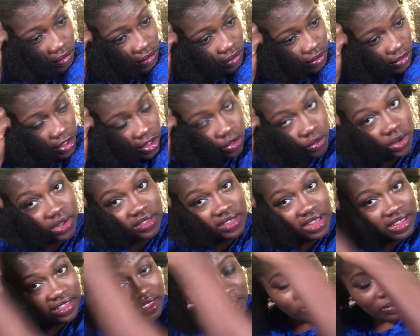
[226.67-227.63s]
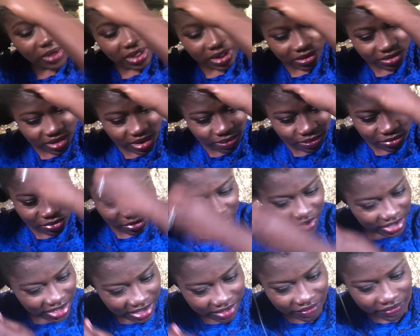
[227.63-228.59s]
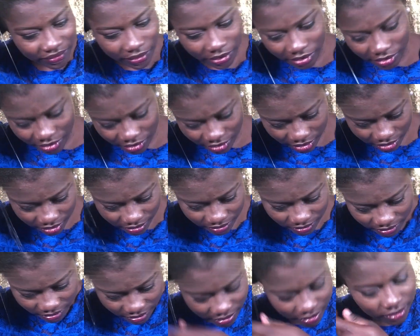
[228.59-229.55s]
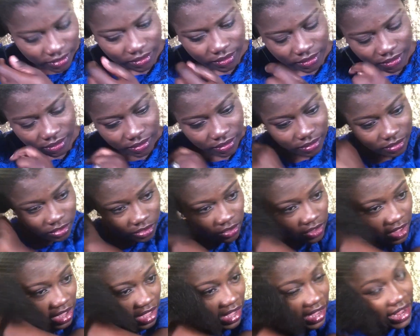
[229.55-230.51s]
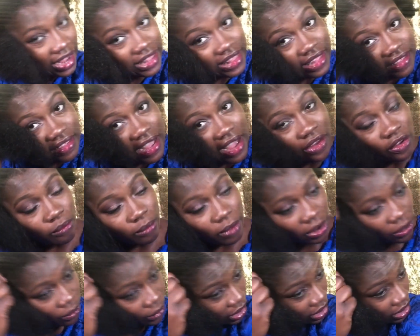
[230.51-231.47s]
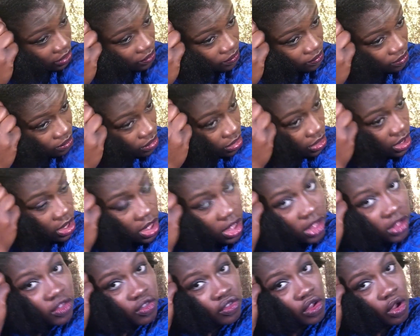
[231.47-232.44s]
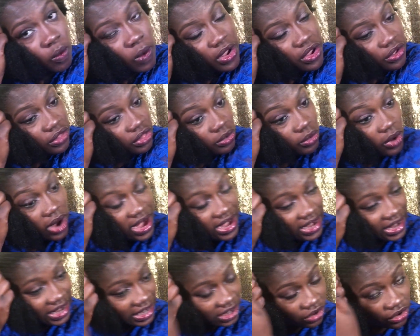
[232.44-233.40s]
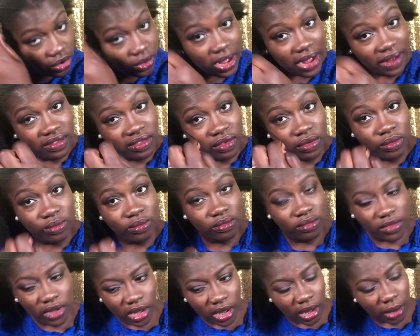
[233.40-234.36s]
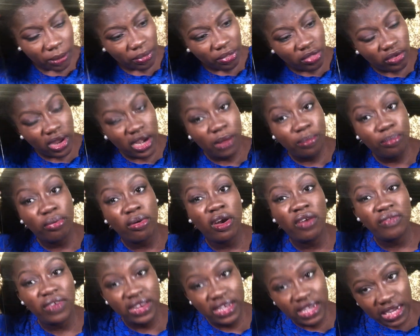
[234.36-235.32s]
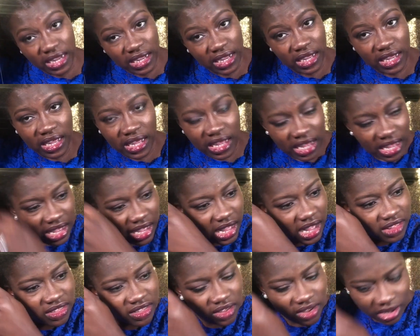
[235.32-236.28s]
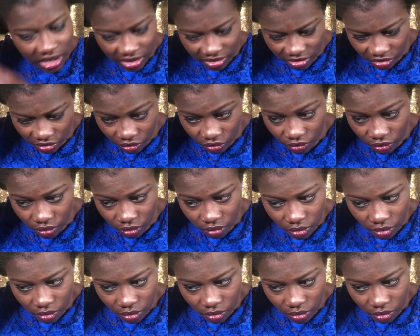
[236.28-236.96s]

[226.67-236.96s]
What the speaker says: This one takes a while, so I'm doing it first. So I can get this out of my way. So when you're threading, you don't have to thread it perfectly. As long as you,